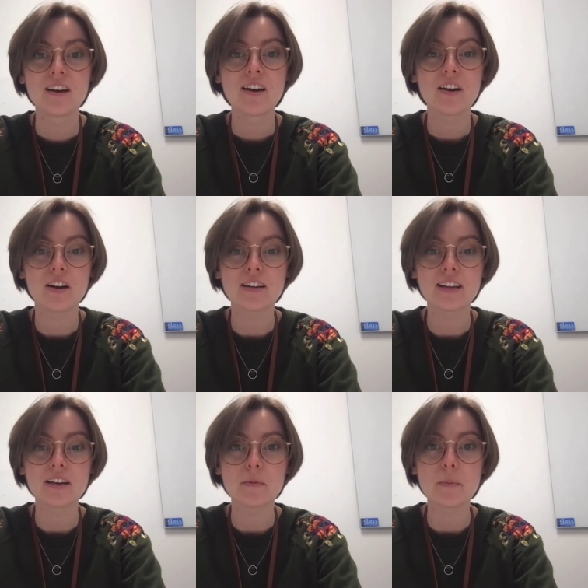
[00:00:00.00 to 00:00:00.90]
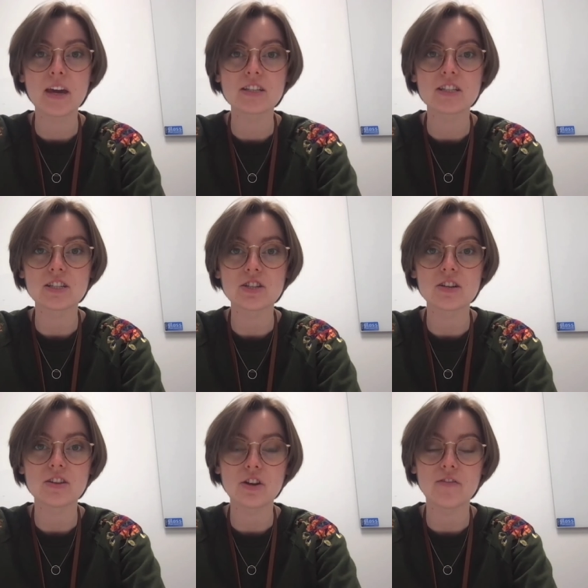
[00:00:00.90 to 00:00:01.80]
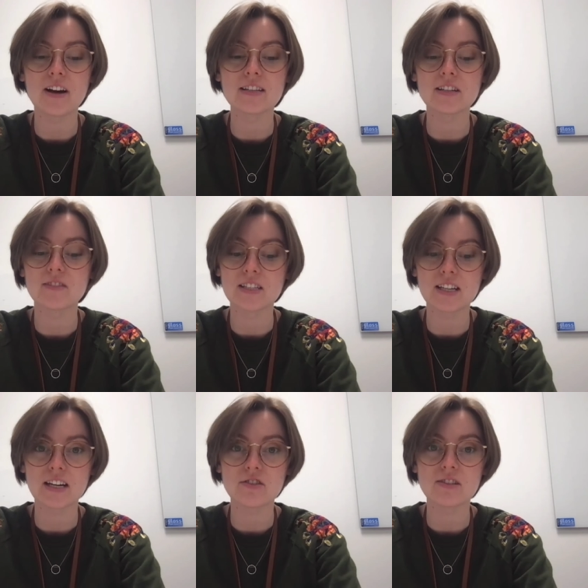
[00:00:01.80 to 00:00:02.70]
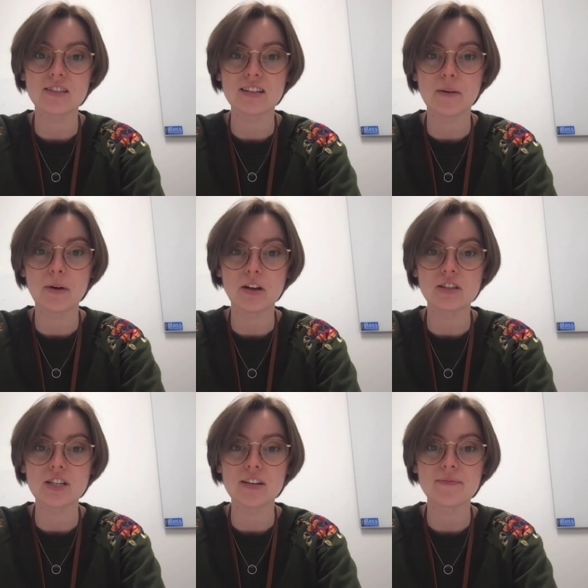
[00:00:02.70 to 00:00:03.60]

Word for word: Currently, I'm a PhD student at the University of St Andrews in cell biology.